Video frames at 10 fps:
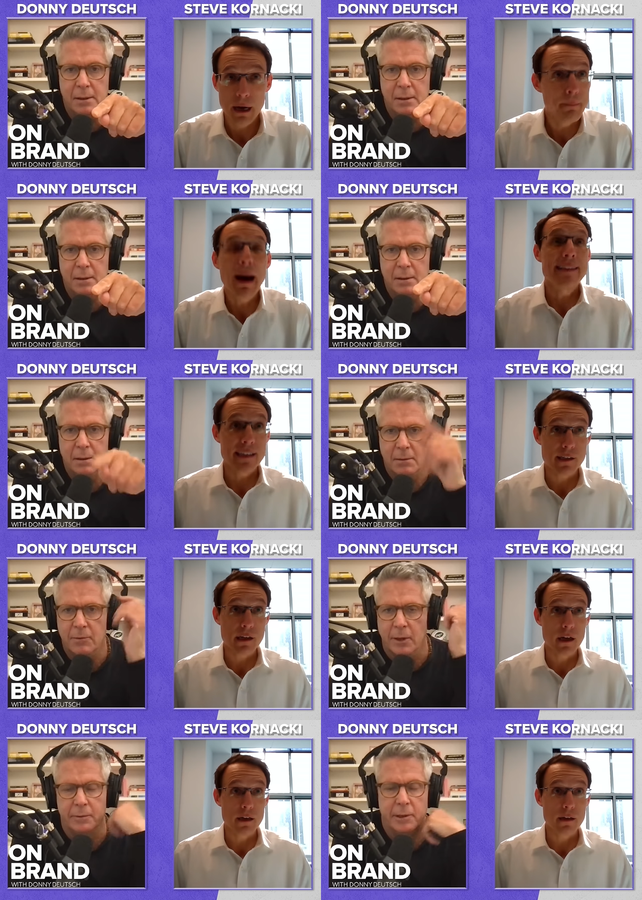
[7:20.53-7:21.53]
Speaker 1: Uh, Biden,
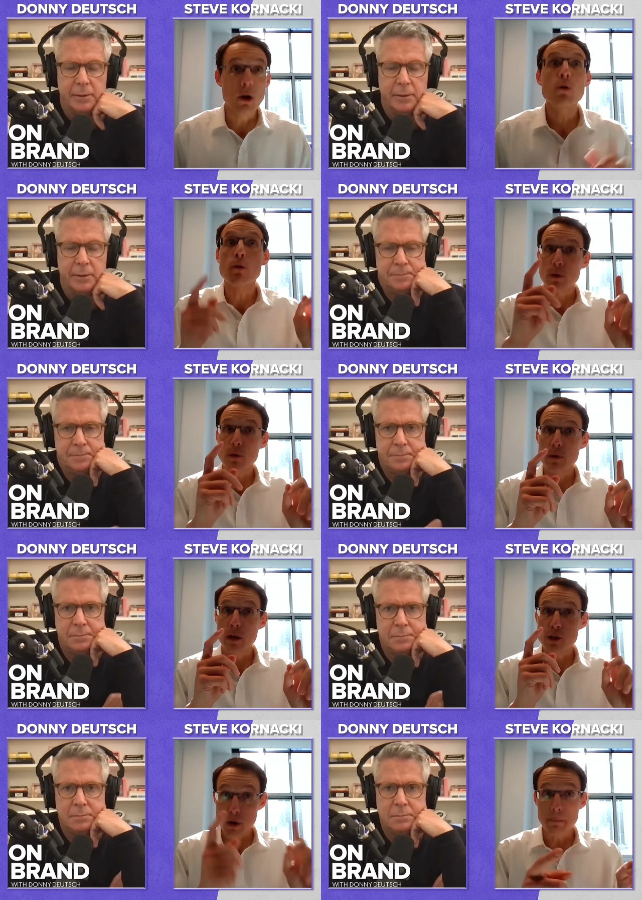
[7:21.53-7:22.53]
uh, right, right. no, no,
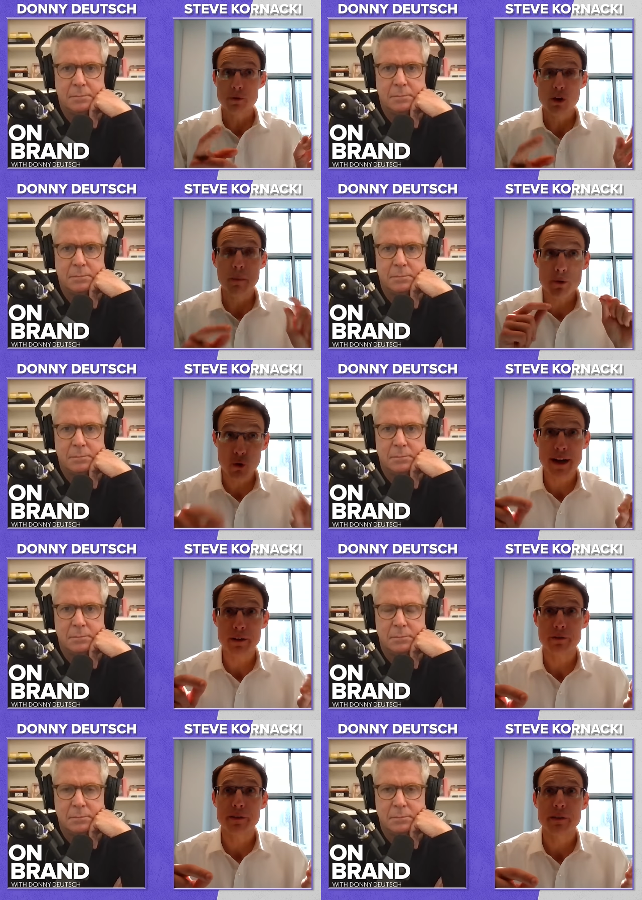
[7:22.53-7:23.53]
uh, Trump. Trump
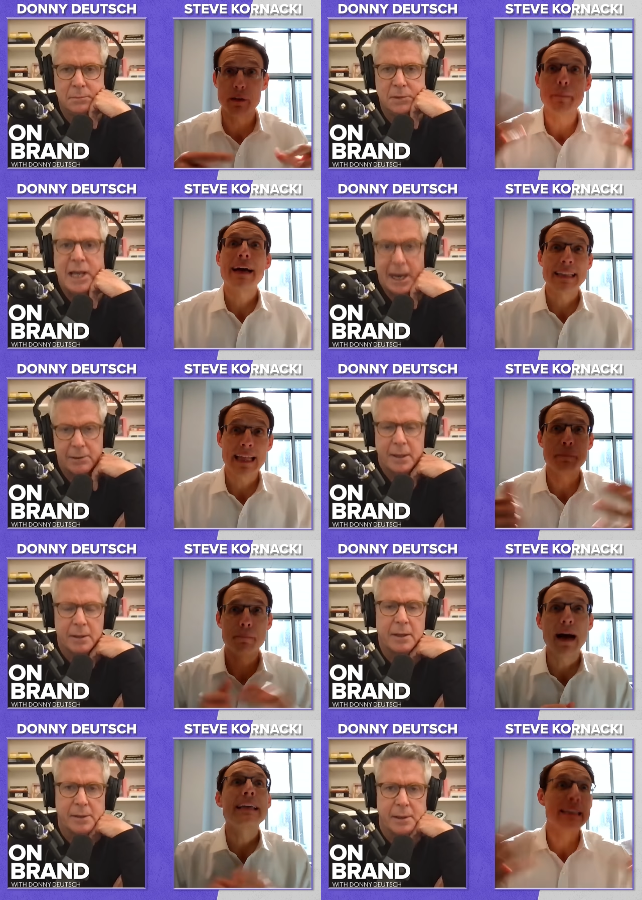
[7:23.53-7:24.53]
trailed. Yeah, Biden yeah, led.
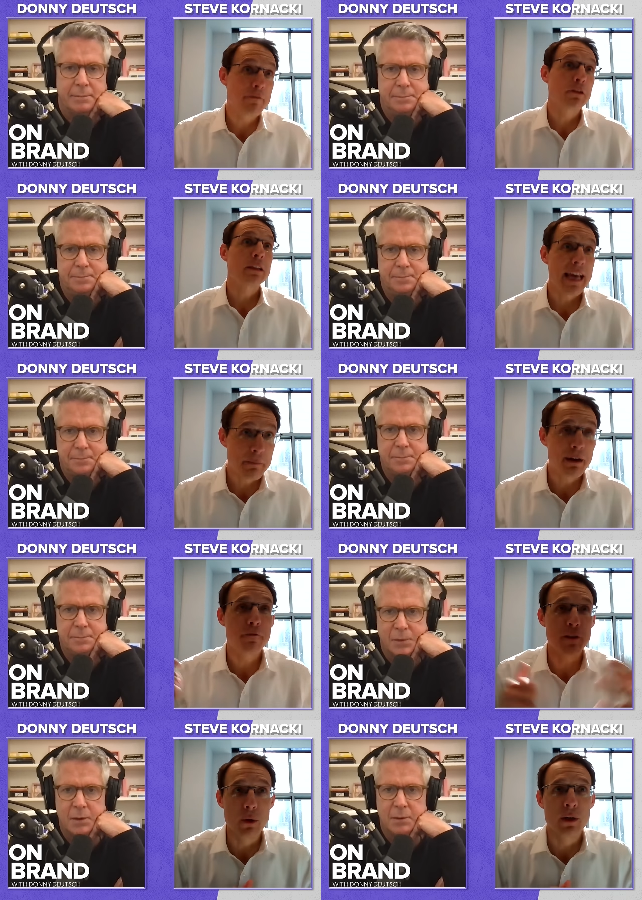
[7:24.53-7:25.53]
Yeah, Biden never led by
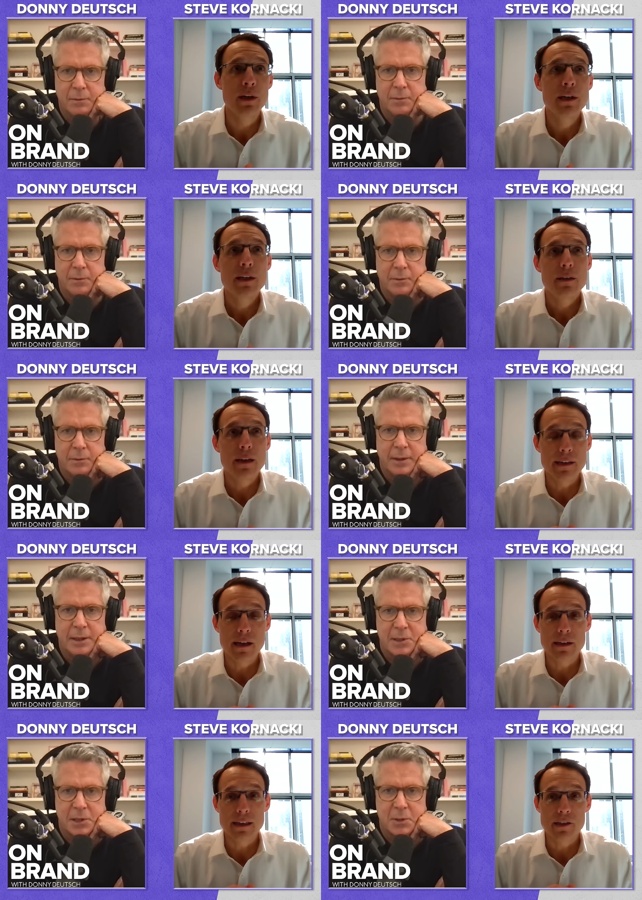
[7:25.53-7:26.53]
fewer than, than
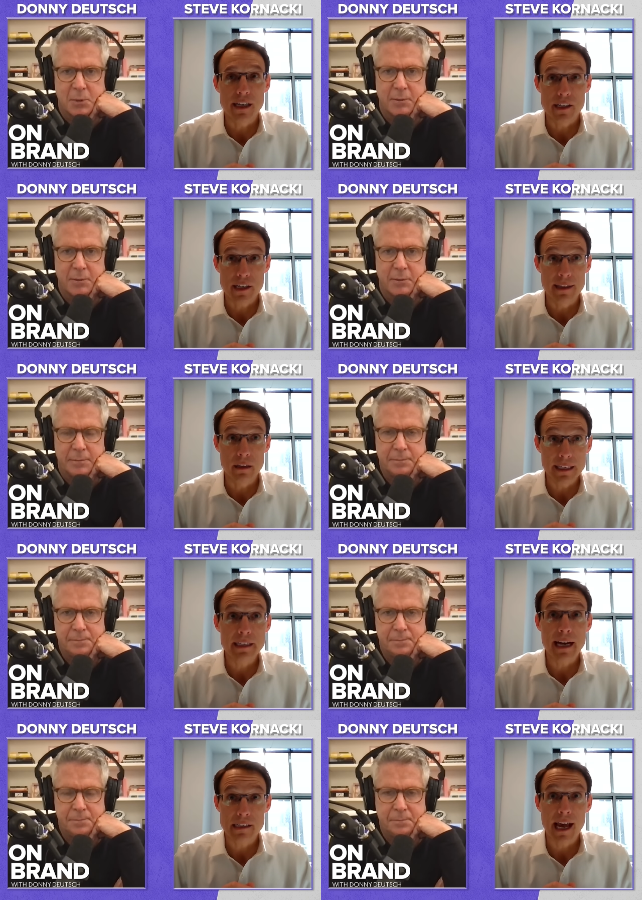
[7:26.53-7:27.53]
uh, Than six. And the
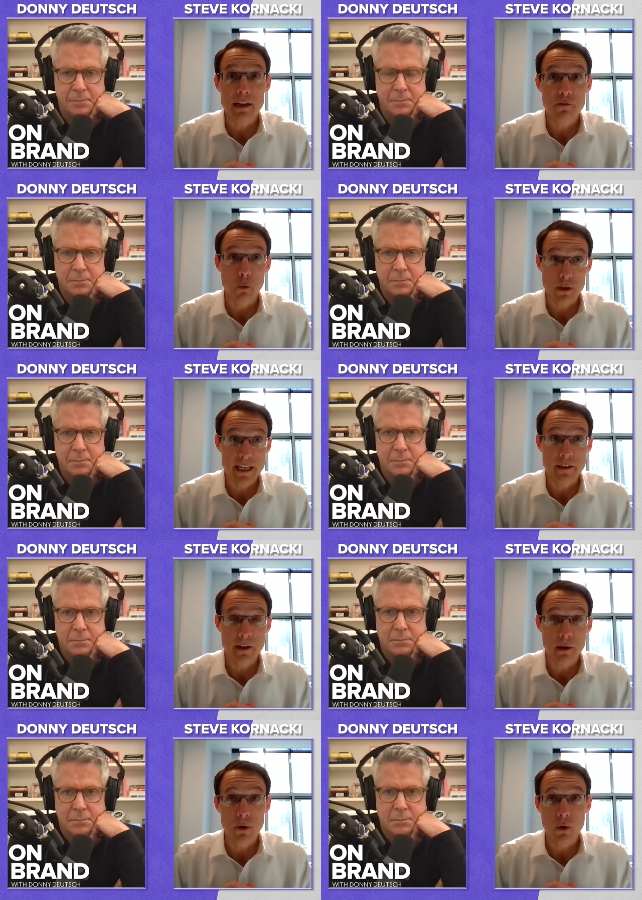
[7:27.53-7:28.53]
lead got as high as 14 in
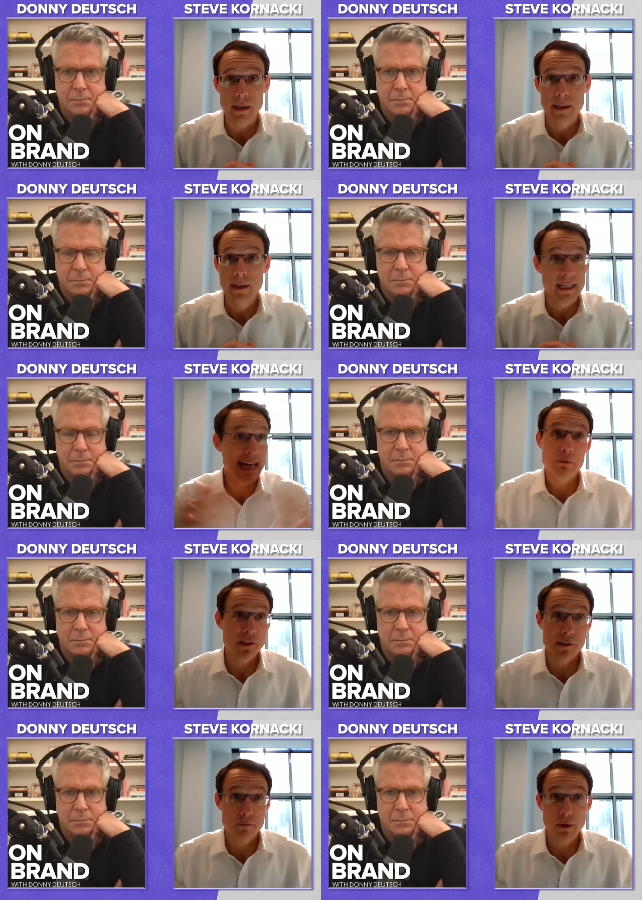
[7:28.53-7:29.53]
our polling. And that
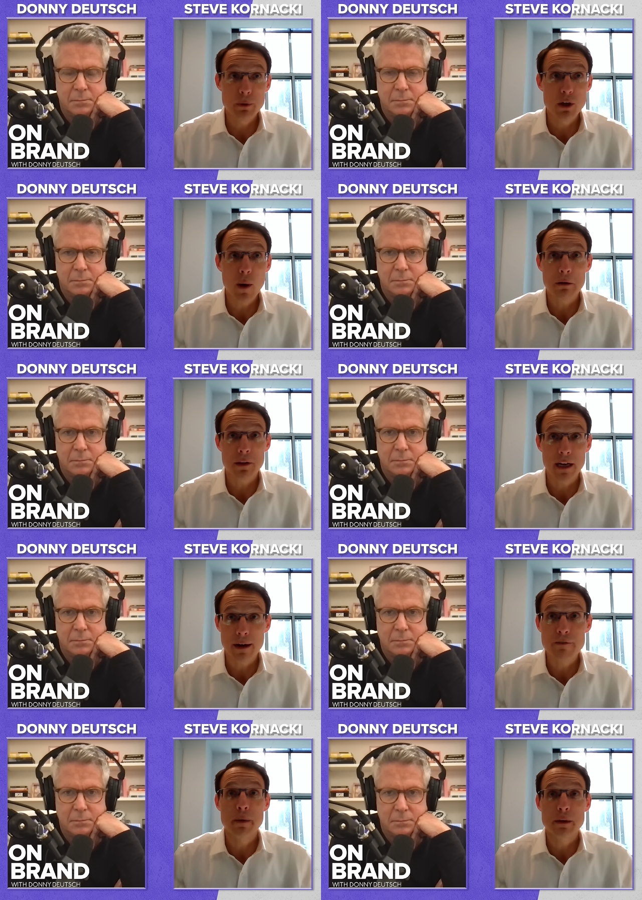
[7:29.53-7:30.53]
was, we were no outlier.
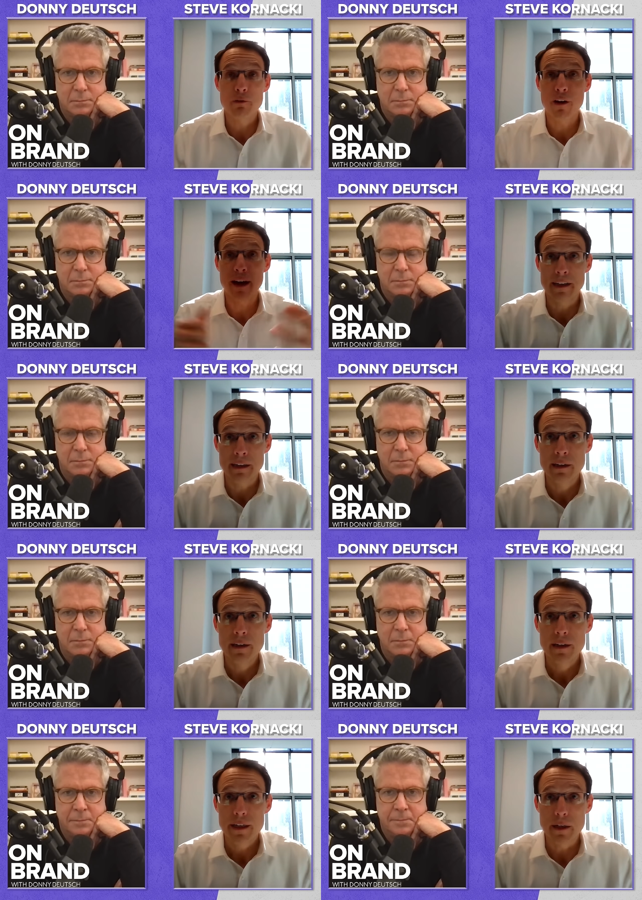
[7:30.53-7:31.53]
Everybody was finding,
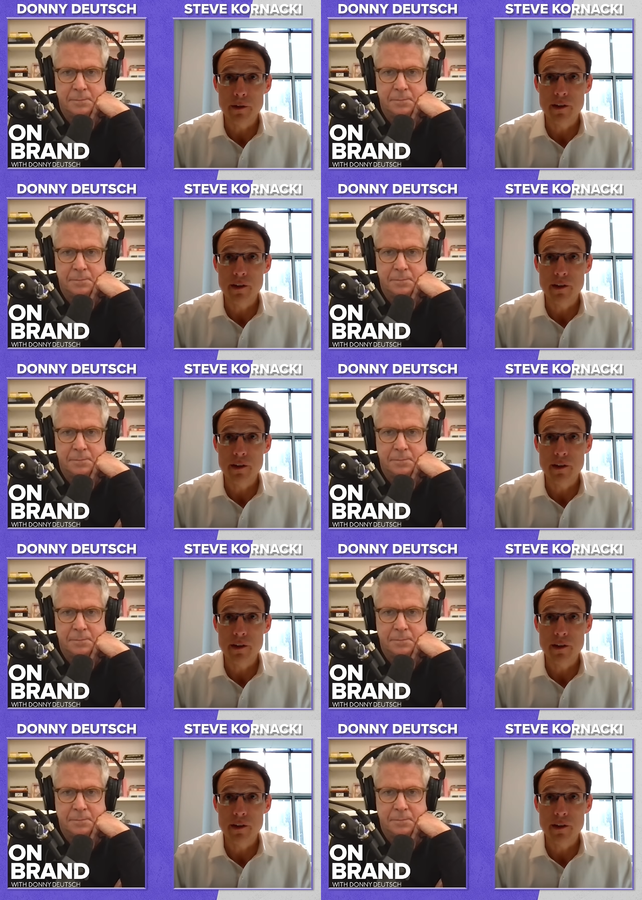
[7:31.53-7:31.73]
you know, the